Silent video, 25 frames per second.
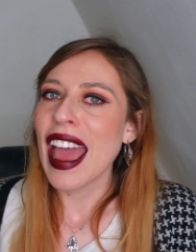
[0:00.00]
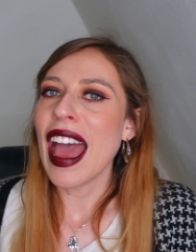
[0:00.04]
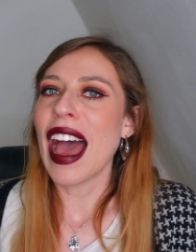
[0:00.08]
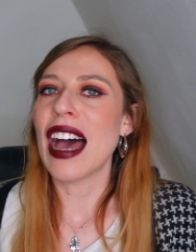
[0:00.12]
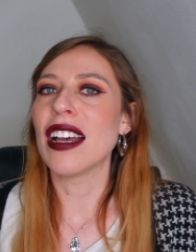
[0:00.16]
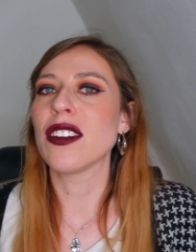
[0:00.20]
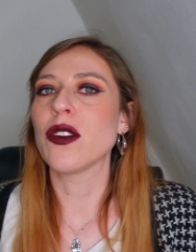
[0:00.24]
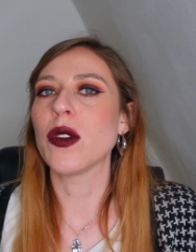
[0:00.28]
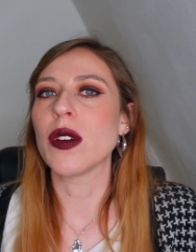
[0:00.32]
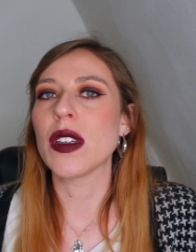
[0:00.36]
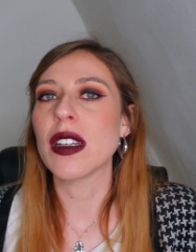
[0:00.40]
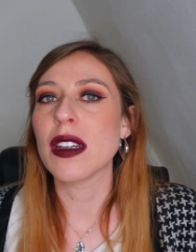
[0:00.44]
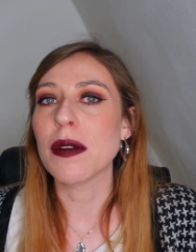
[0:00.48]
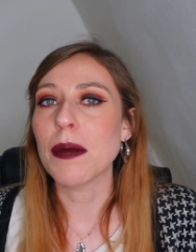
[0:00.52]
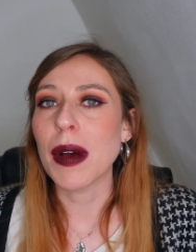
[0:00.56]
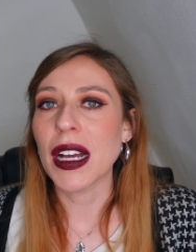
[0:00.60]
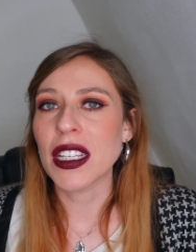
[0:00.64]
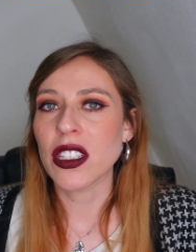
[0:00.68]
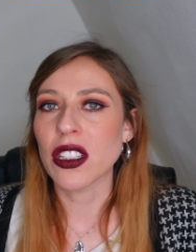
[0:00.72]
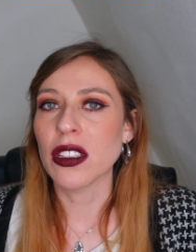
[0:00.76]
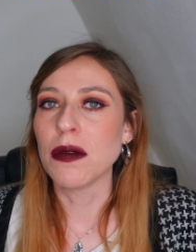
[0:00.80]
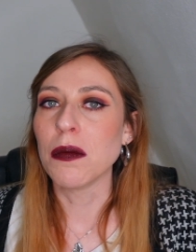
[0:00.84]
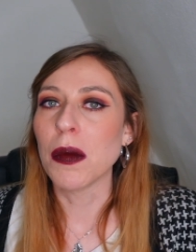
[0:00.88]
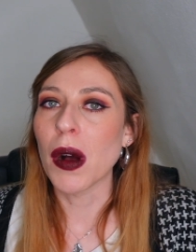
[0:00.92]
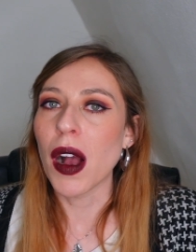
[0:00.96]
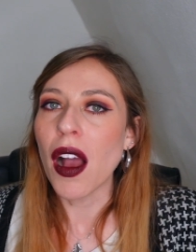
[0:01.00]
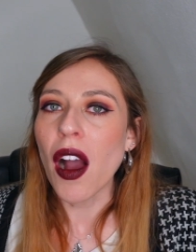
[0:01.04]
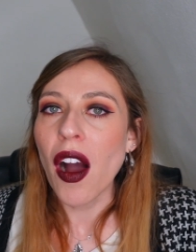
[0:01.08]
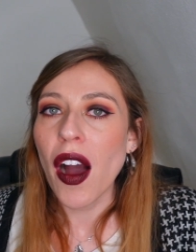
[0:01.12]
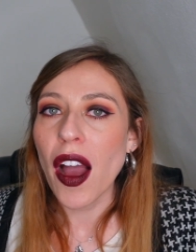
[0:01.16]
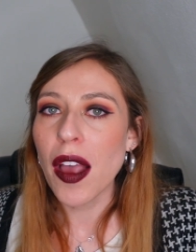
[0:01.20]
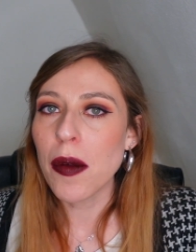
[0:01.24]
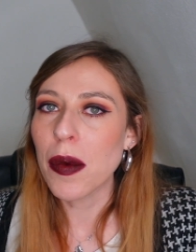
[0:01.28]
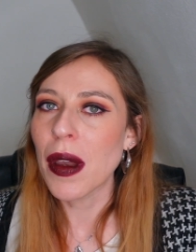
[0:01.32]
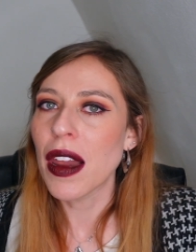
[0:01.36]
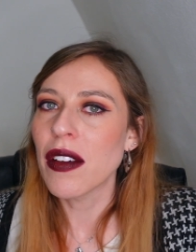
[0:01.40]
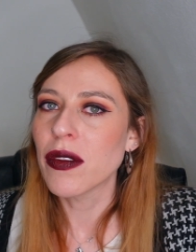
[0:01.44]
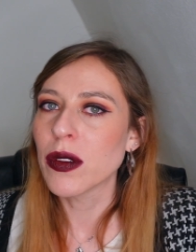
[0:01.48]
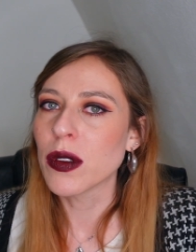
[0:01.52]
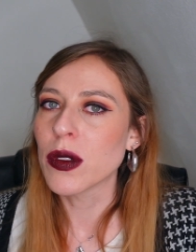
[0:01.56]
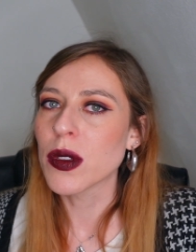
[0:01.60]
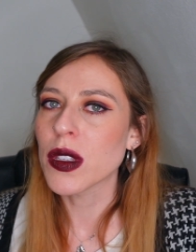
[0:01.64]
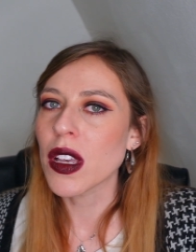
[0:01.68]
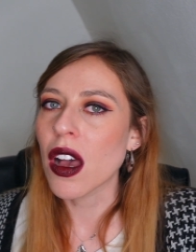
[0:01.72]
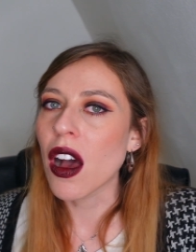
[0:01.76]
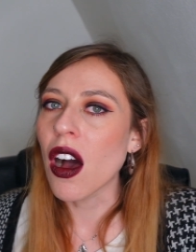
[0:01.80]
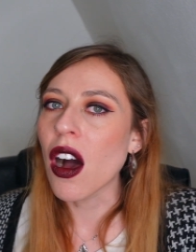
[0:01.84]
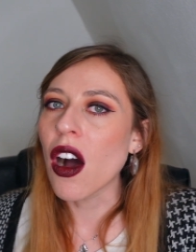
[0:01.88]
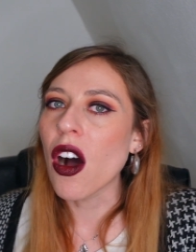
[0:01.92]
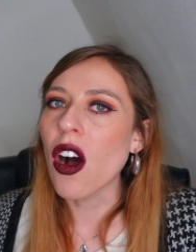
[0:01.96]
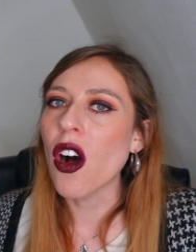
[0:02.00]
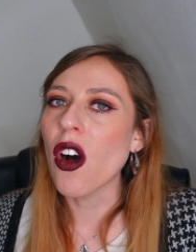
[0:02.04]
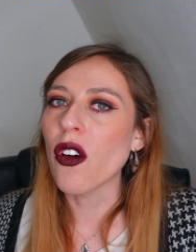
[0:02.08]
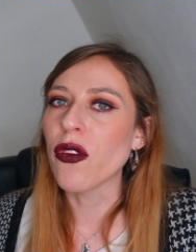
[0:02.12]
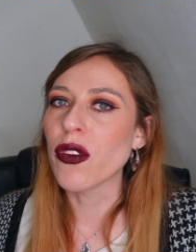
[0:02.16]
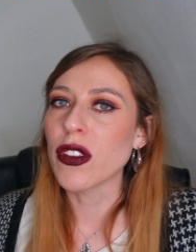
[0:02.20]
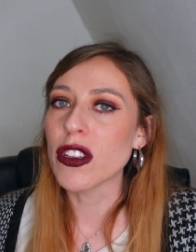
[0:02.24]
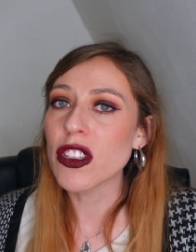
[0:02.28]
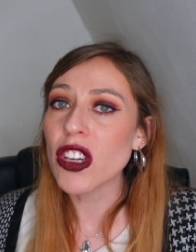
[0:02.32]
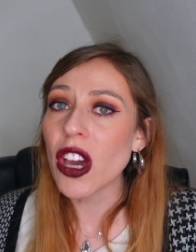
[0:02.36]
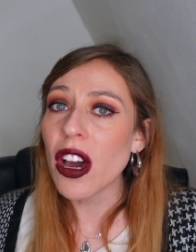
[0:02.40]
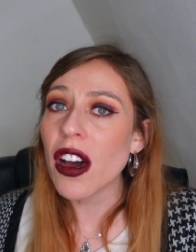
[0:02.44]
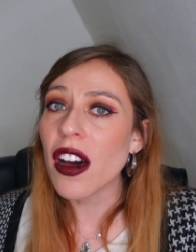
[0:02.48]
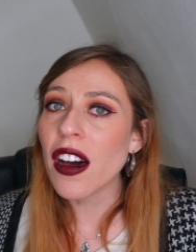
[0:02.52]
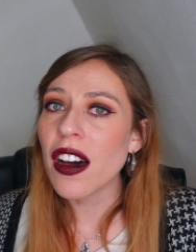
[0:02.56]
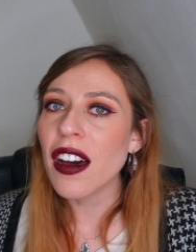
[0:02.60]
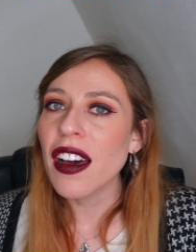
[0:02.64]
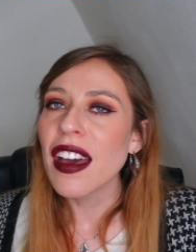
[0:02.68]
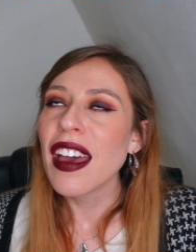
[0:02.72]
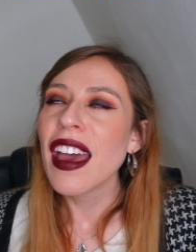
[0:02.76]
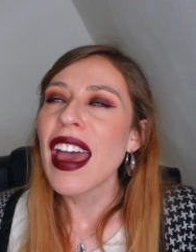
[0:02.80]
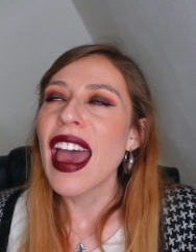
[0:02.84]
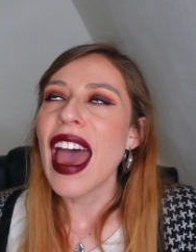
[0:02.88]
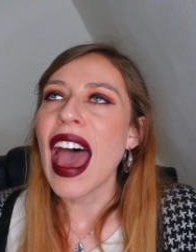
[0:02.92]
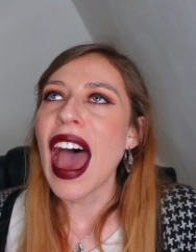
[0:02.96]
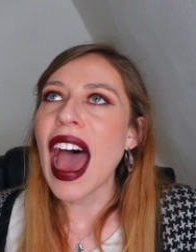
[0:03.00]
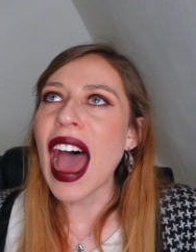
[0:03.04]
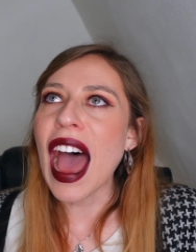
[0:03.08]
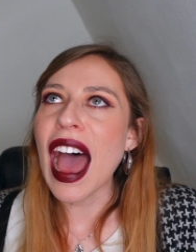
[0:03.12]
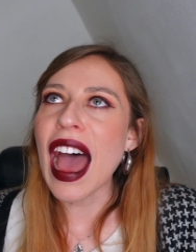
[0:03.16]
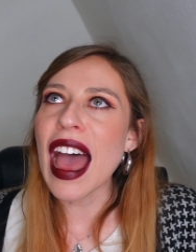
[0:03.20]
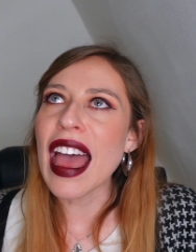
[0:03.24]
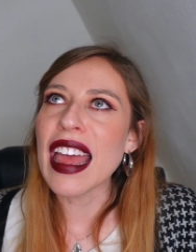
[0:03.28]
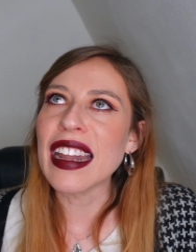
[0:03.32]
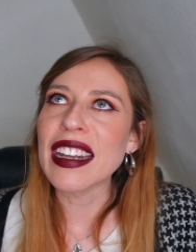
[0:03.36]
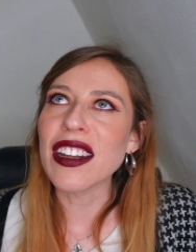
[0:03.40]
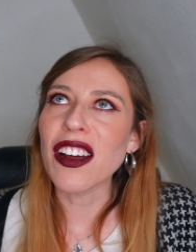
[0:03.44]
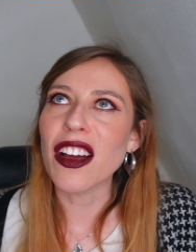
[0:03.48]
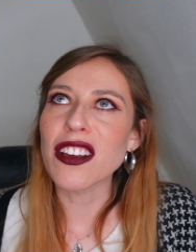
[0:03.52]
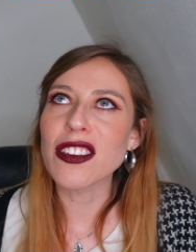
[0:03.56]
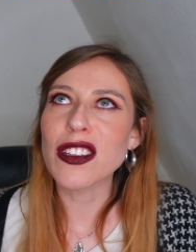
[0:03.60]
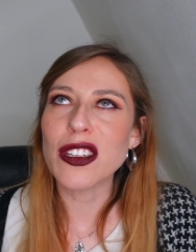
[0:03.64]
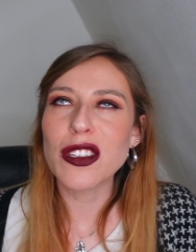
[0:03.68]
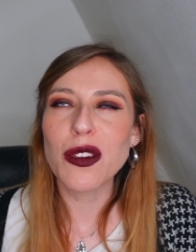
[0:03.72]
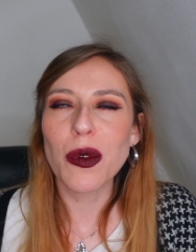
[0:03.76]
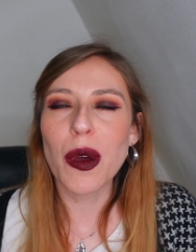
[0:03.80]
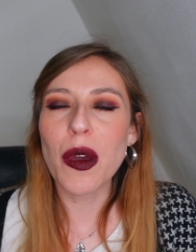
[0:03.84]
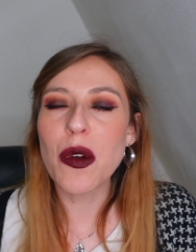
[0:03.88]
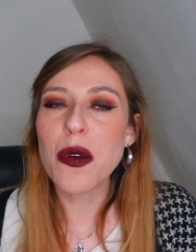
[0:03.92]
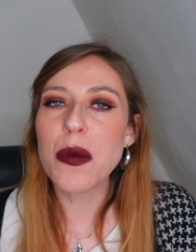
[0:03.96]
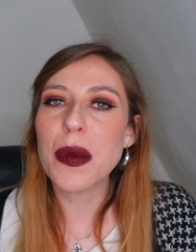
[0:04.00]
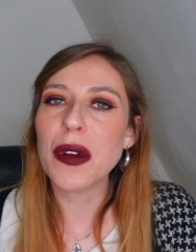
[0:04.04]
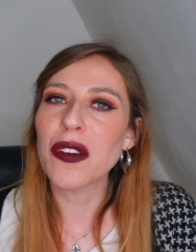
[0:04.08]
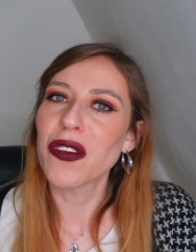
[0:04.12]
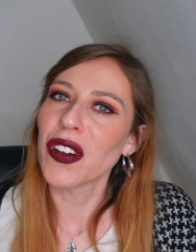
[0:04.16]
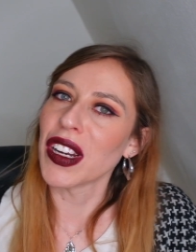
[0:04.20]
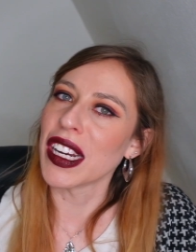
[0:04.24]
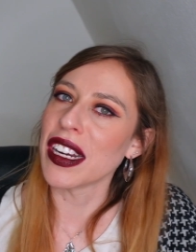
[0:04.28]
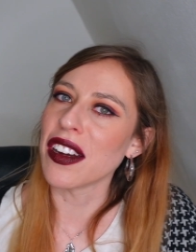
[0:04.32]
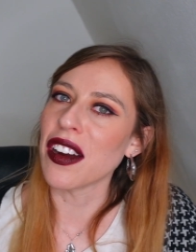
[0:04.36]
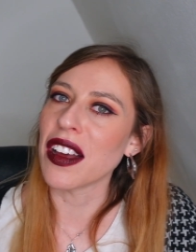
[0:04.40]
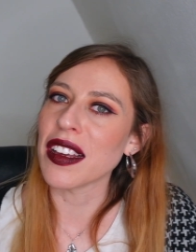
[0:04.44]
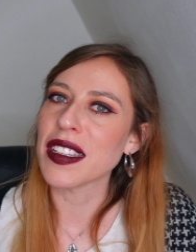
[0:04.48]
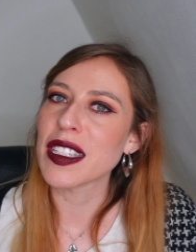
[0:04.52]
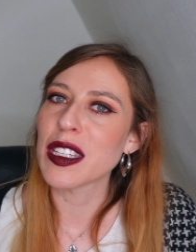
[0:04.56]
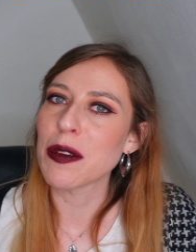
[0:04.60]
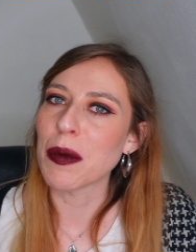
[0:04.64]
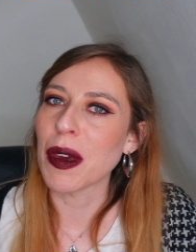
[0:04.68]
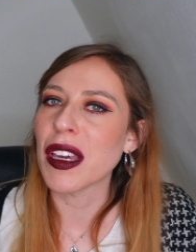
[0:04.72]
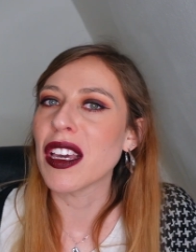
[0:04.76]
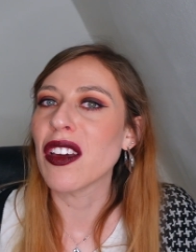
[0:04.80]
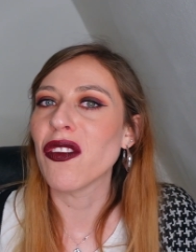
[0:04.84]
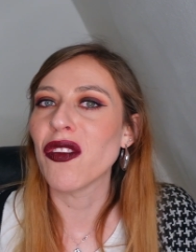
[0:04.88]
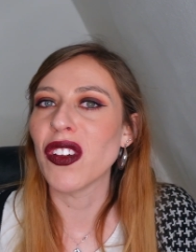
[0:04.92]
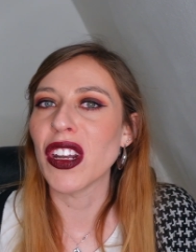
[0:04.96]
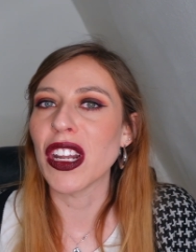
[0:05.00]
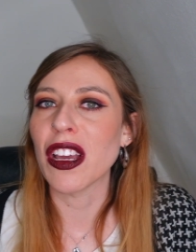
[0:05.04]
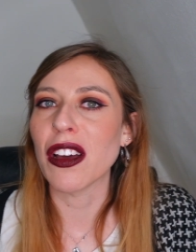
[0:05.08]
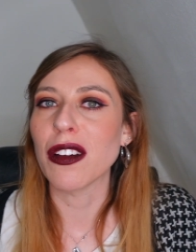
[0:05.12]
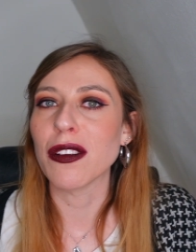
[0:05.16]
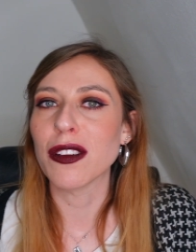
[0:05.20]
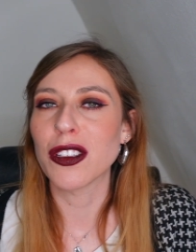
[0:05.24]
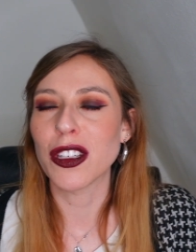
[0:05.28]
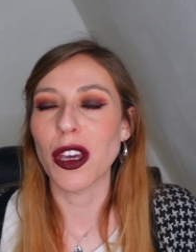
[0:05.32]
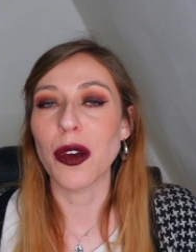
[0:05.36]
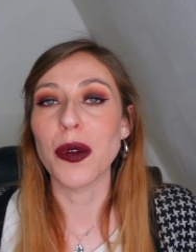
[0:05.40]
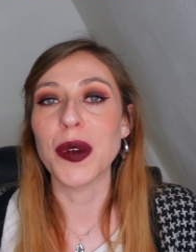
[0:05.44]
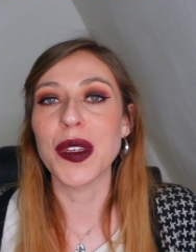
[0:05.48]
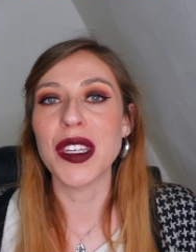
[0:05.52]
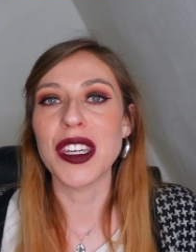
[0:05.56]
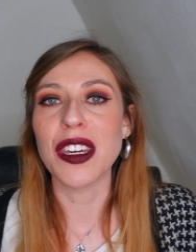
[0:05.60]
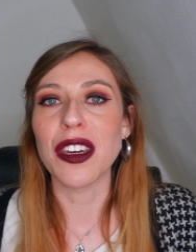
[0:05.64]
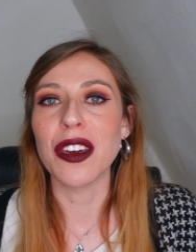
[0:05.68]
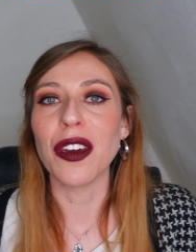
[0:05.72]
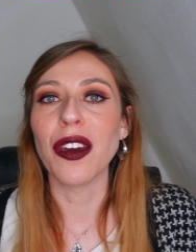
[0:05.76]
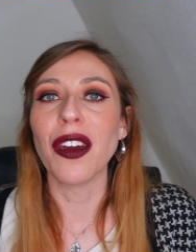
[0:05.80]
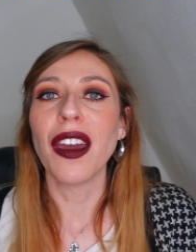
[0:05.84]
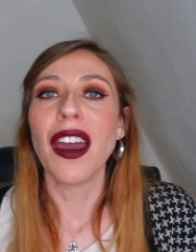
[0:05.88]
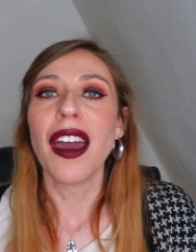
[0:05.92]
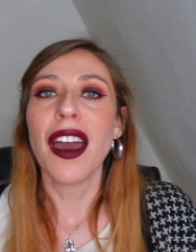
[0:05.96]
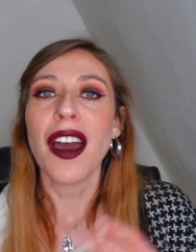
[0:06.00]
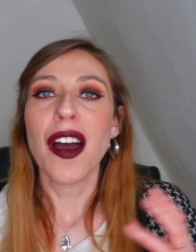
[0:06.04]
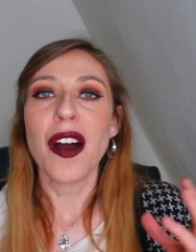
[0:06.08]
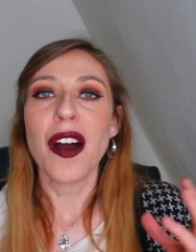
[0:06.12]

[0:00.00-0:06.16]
As you can imagine, my hype levels are off the chart, and I just thought it would be really nice to make a video showing you